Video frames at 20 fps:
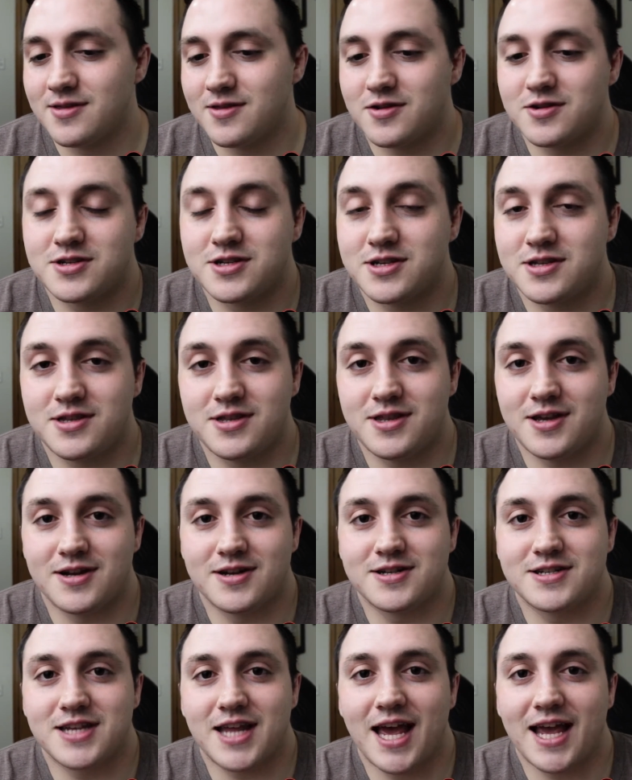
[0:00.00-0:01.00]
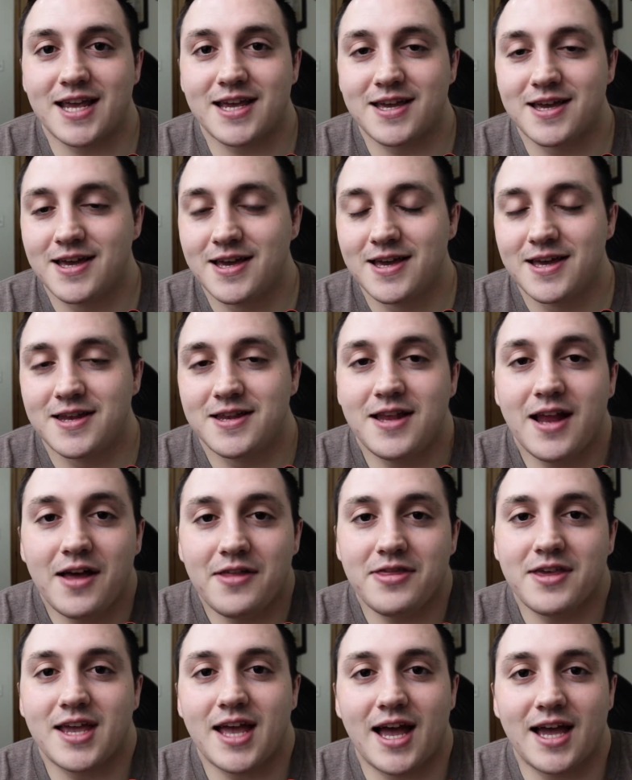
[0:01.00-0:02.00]
There's there's like
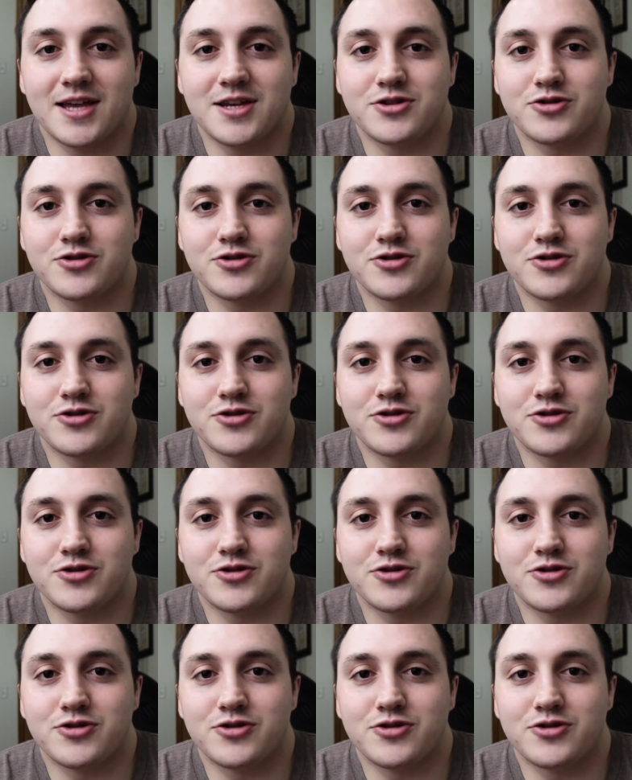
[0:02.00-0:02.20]
nothing I